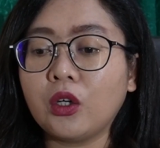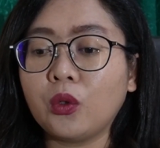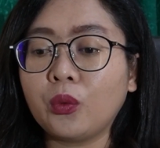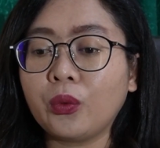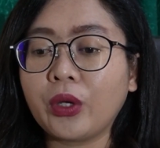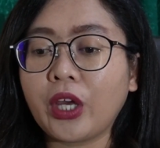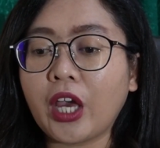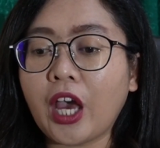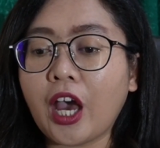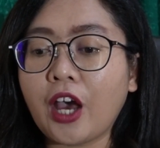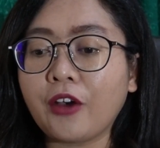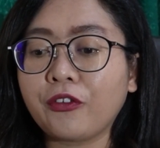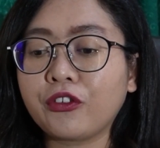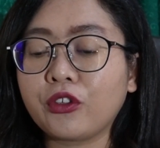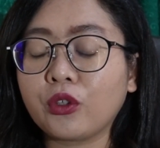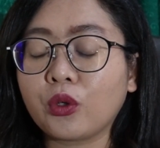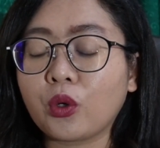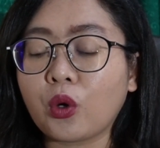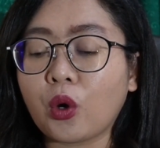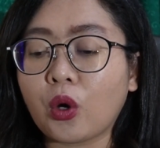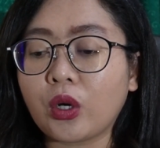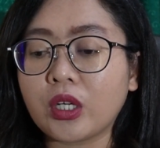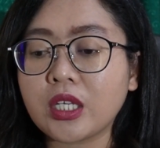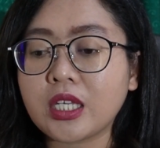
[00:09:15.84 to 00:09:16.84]
we have to
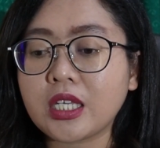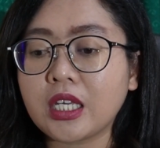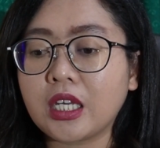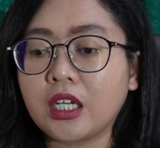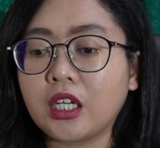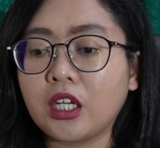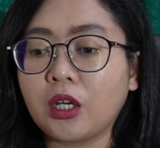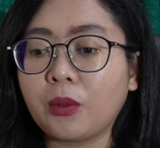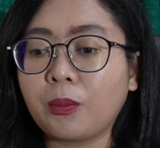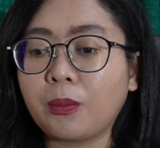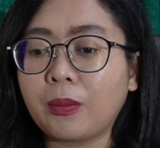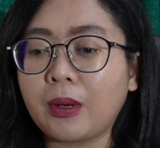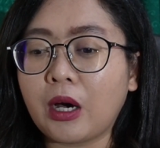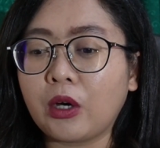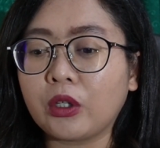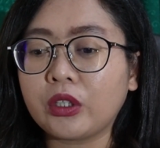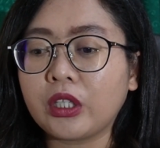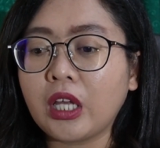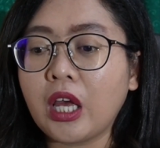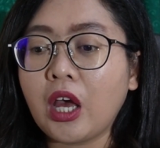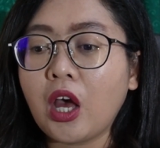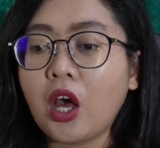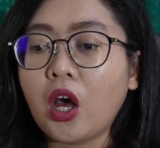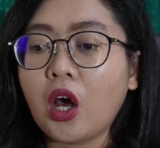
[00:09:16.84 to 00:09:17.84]
concern
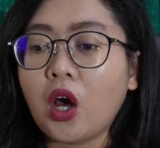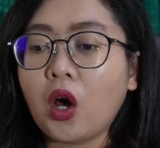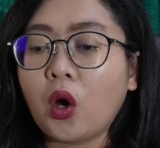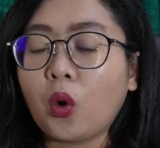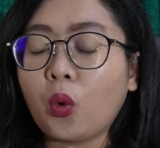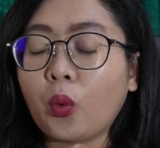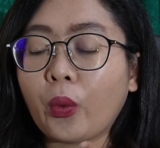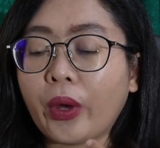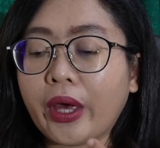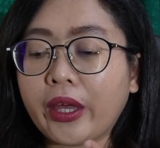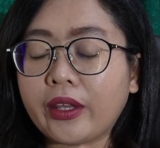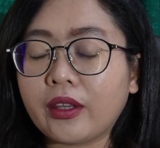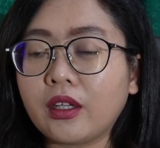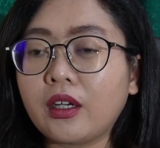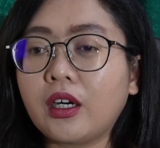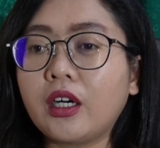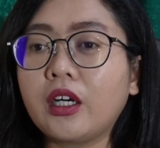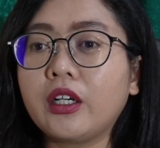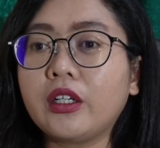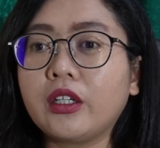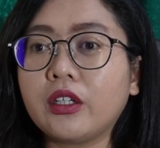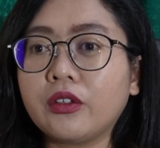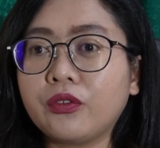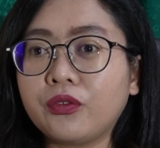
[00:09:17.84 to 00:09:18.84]
about
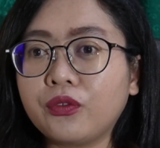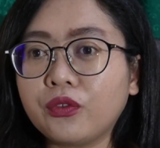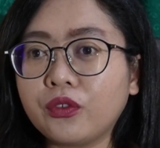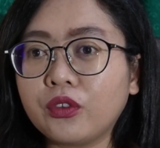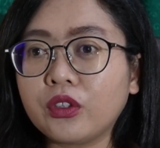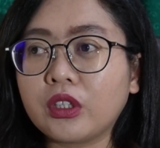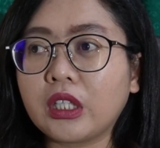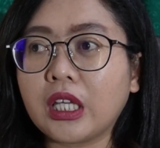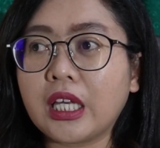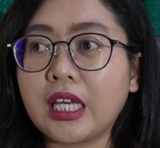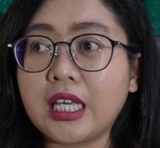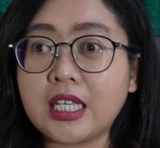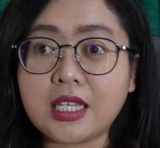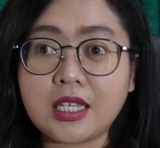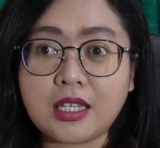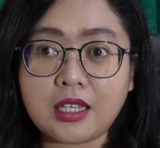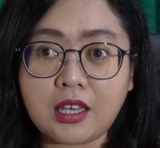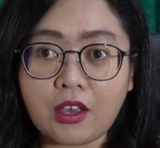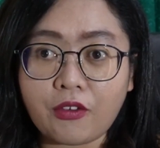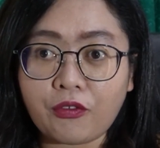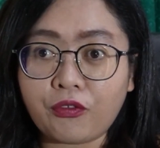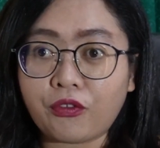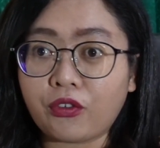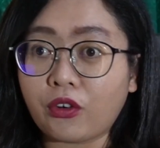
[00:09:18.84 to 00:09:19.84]
whether the food is
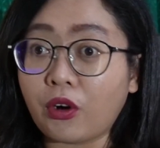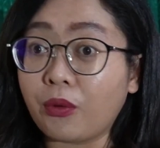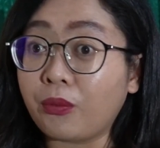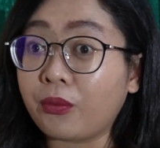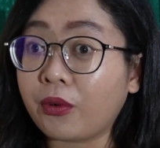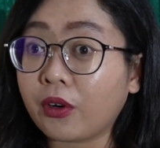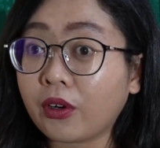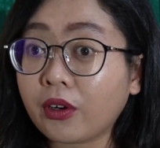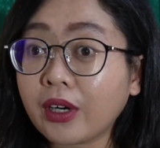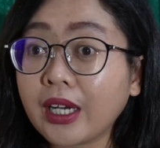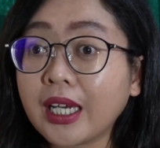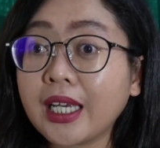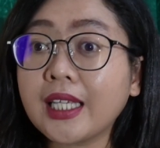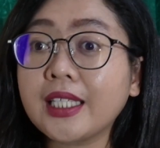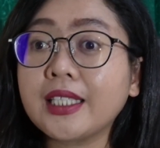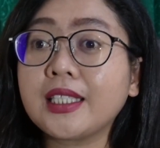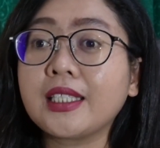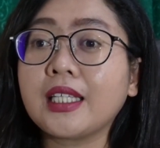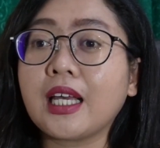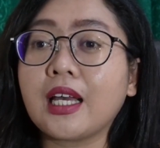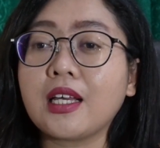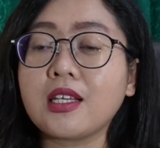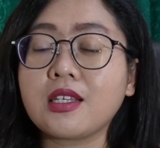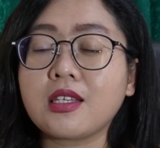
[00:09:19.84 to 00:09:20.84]
safe from
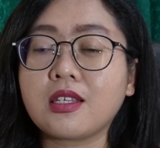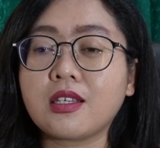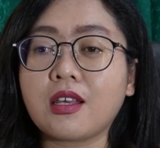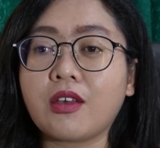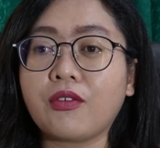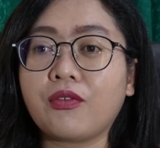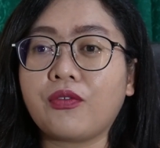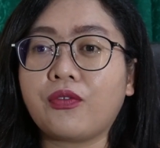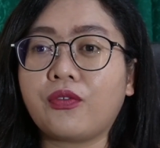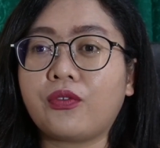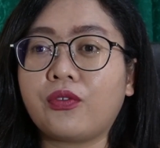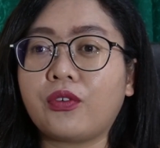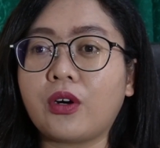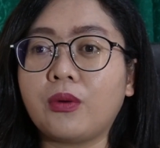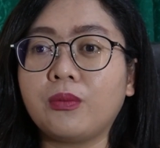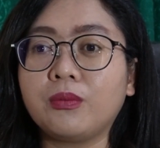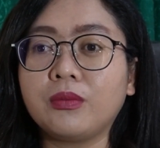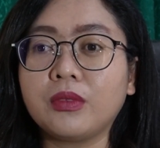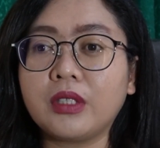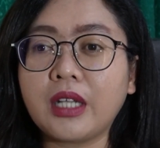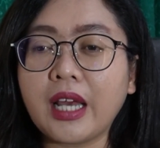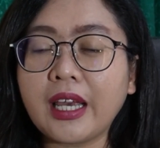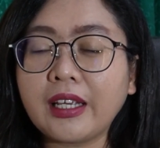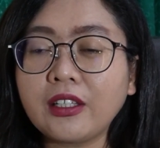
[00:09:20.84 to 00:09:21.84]
risk, safe
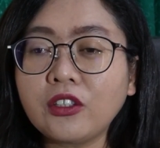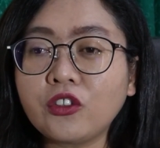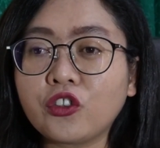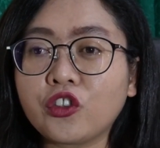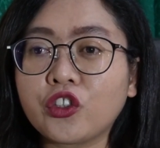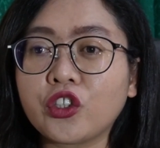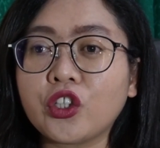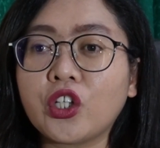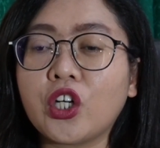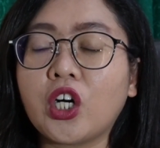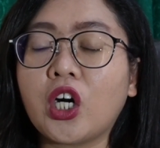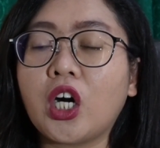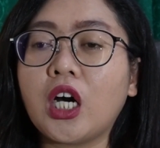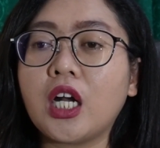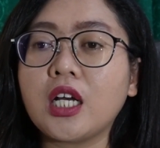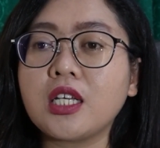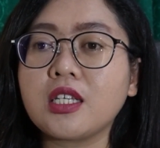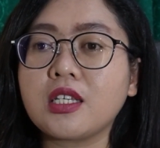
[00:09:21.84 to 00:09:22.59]
from danger,